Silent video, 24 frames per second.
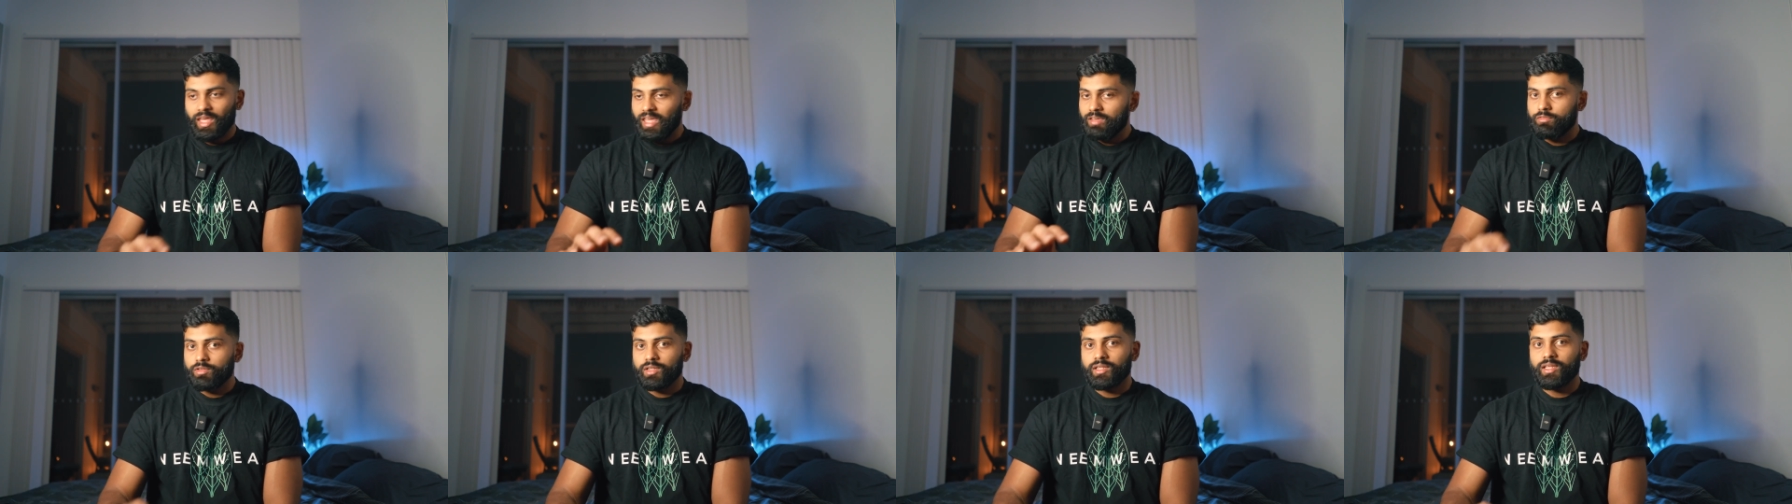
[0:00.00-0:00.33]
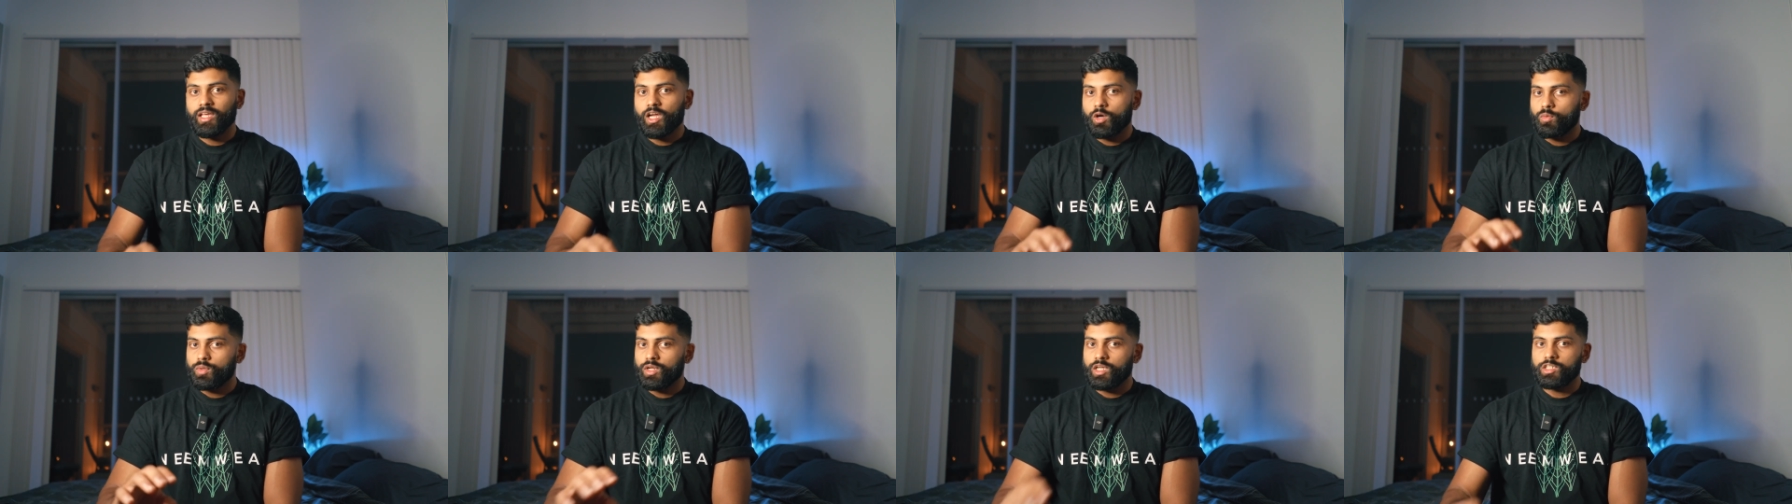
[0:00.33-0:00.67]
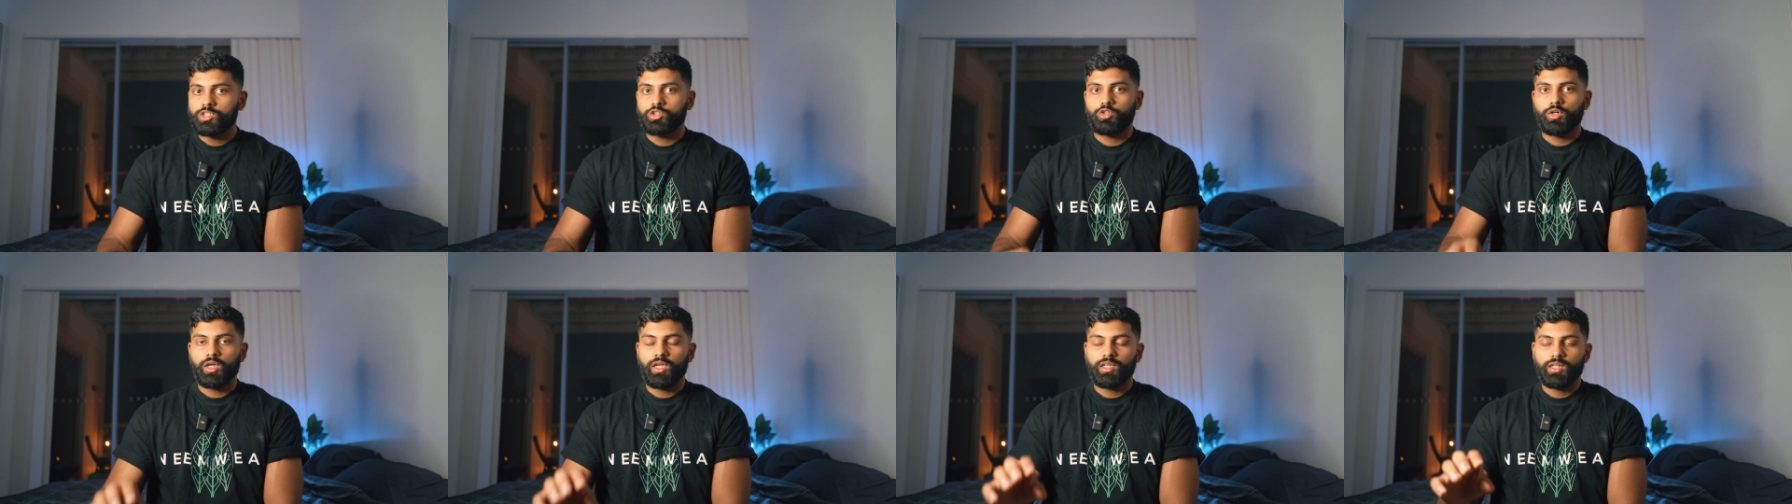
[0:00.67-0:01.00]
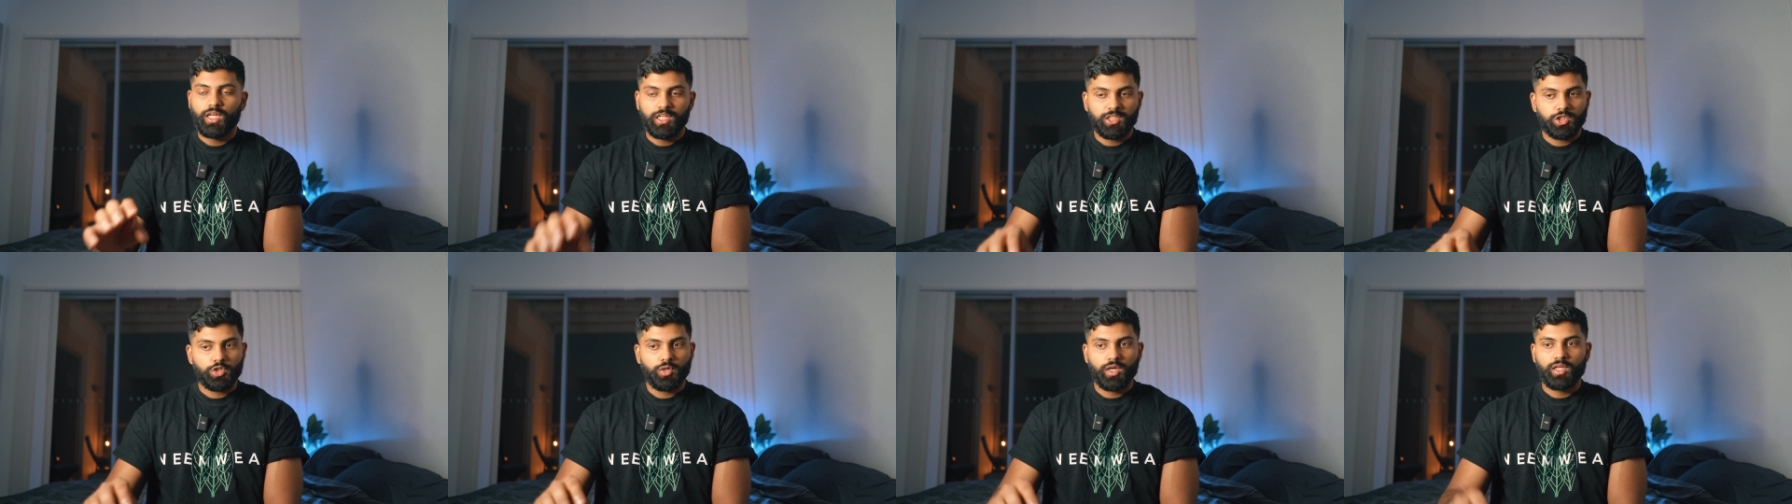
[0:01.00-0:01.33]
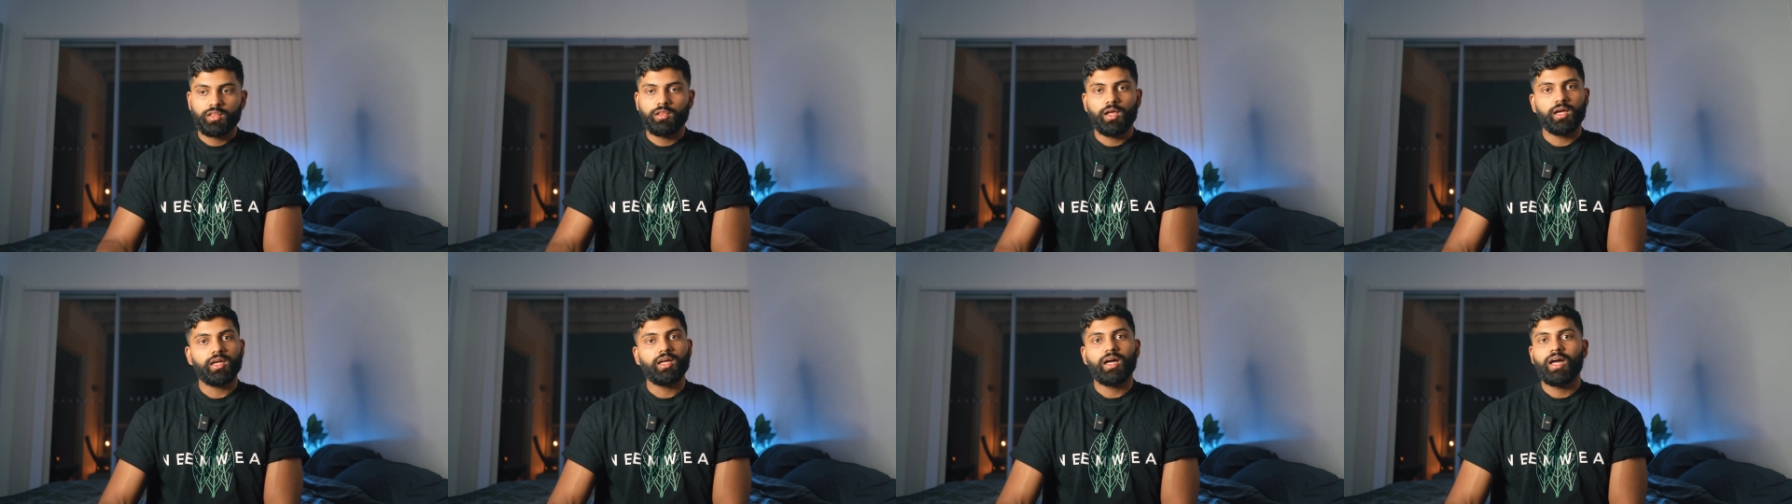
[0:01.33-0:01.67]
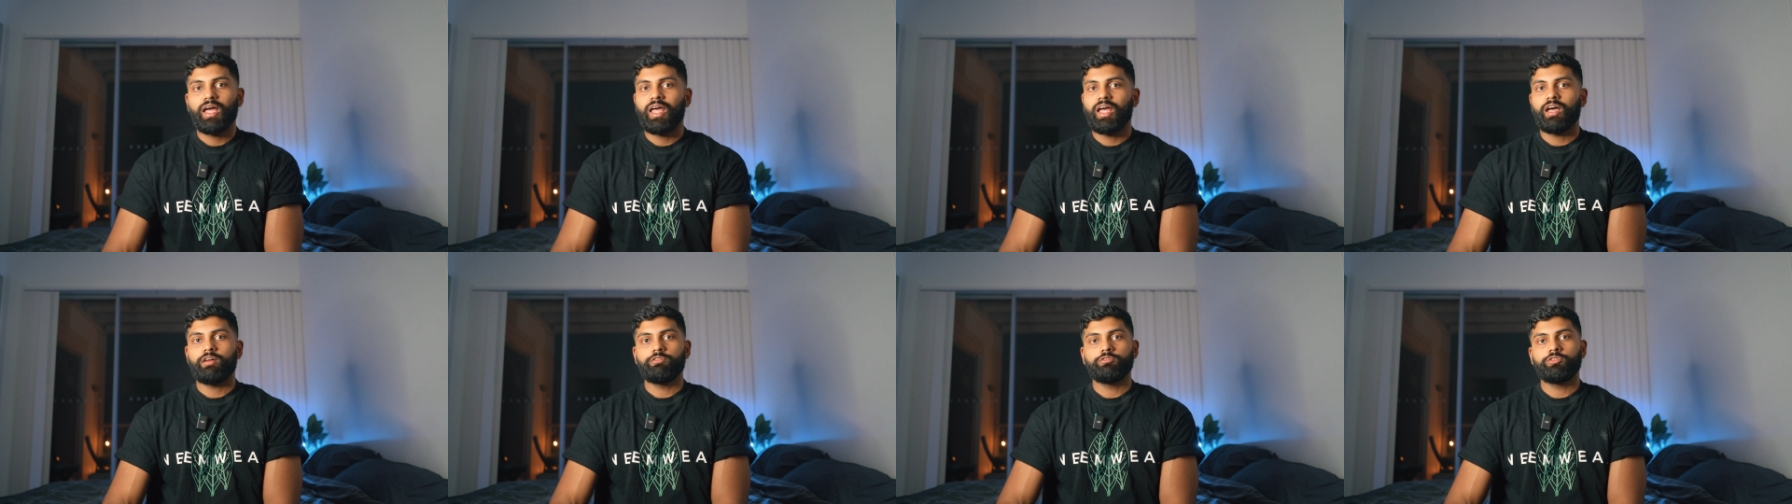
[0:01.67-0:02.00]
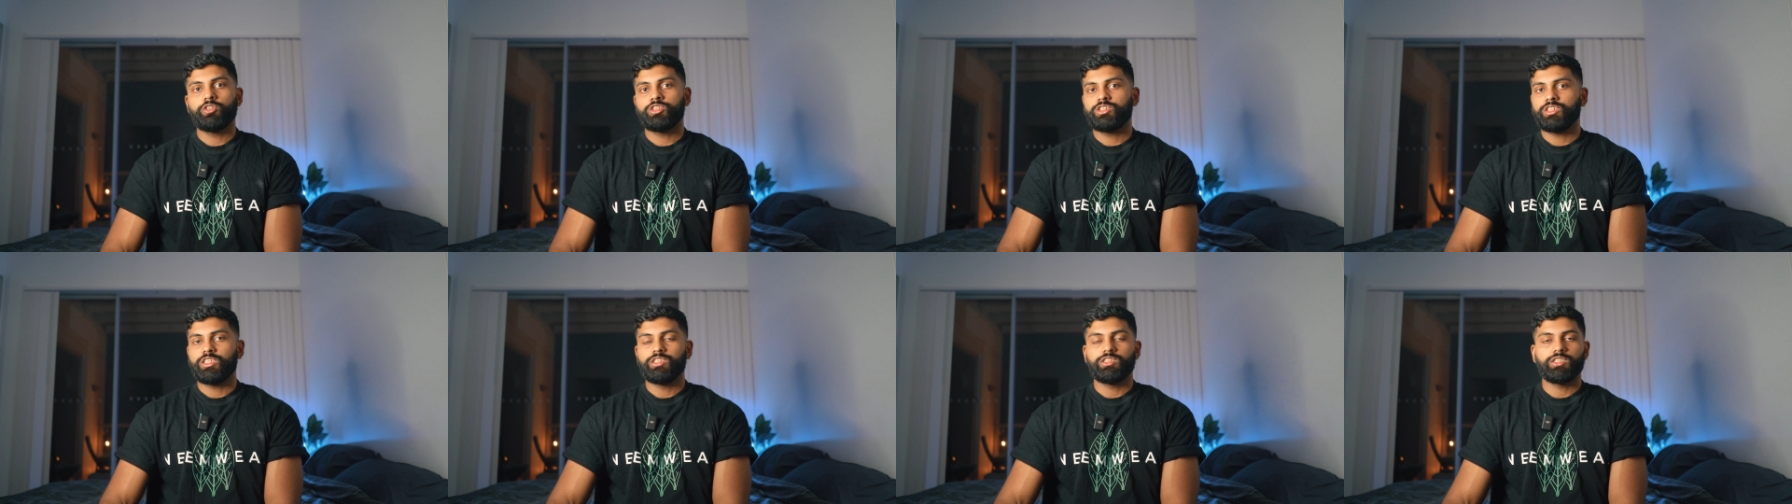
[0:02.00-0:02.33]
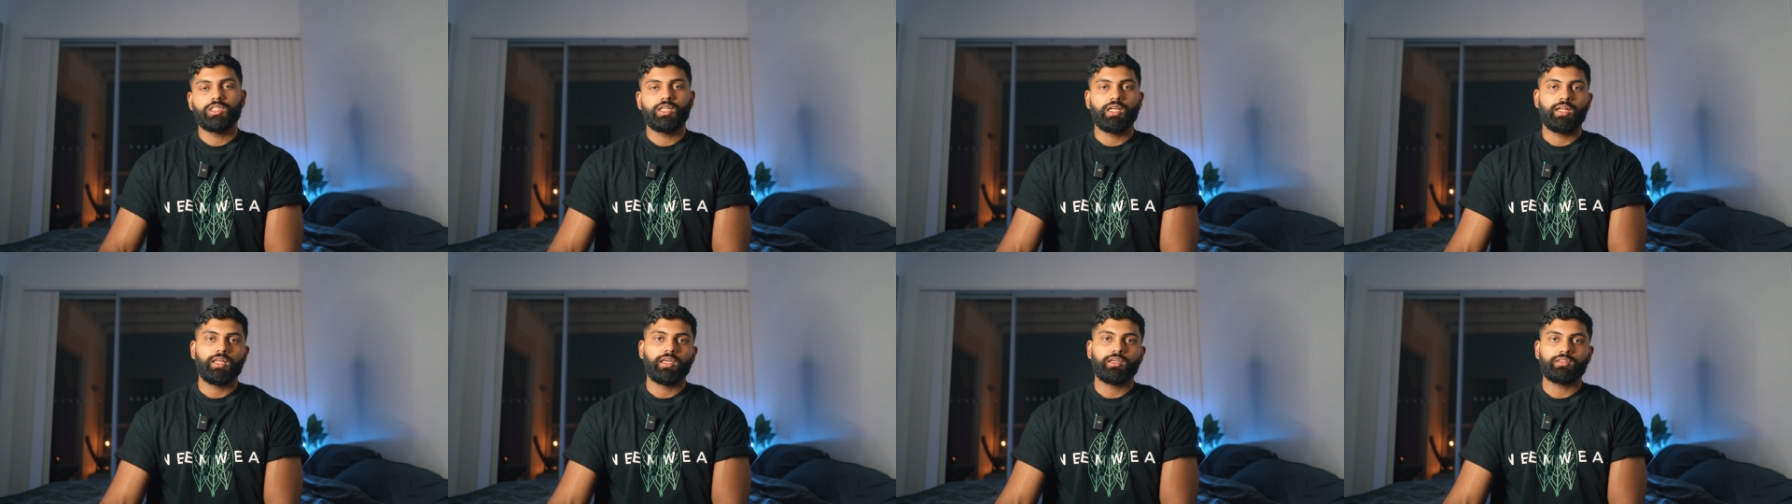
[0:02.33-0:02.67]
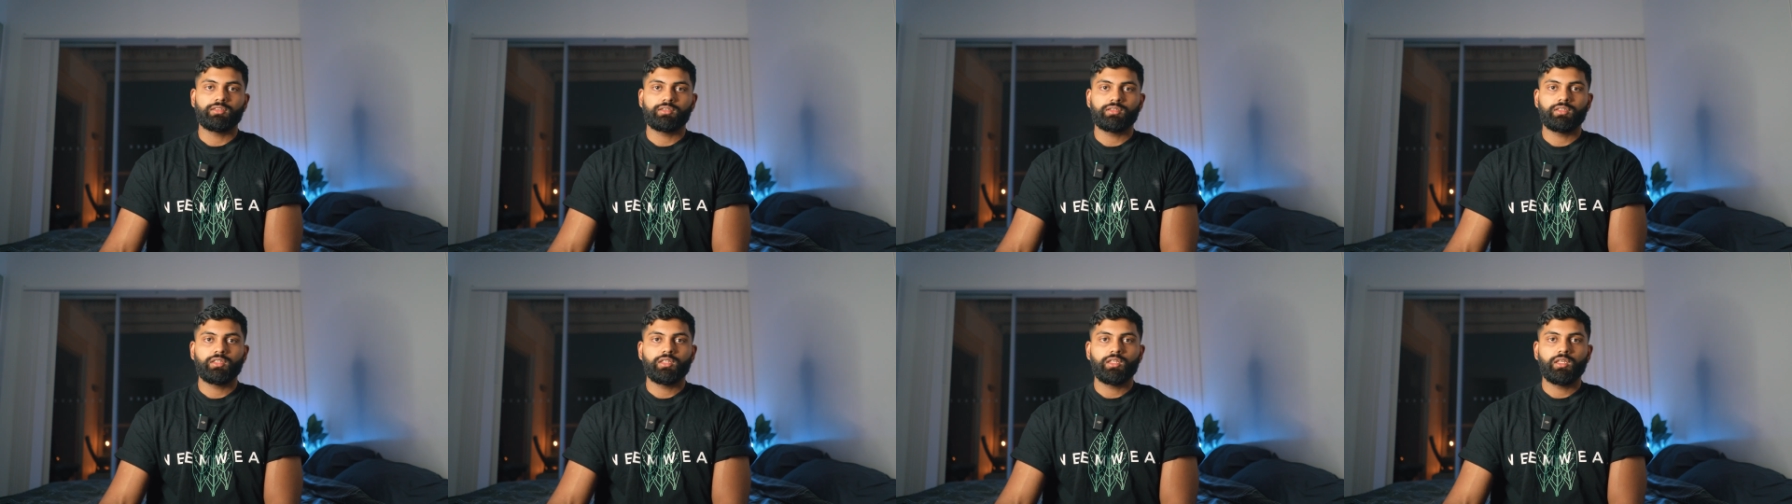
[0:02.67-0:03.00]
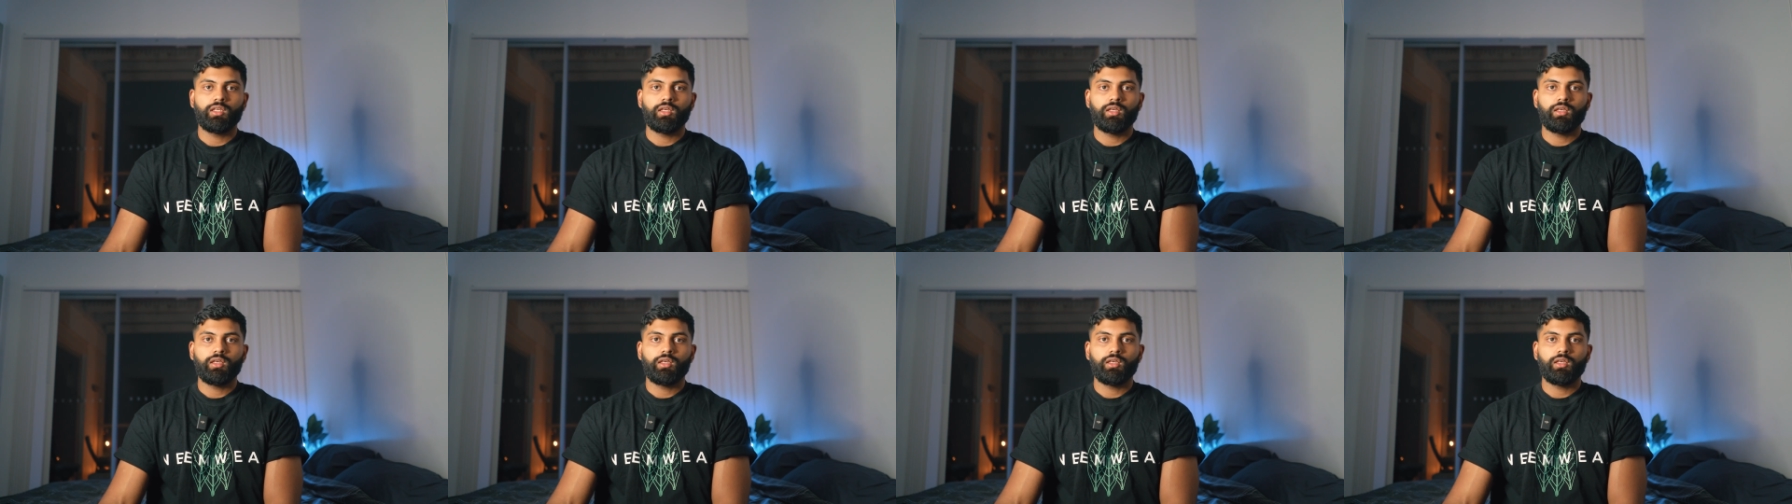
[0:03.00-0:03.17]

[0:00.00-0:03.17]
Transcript: even now when I train like I have shit genetics.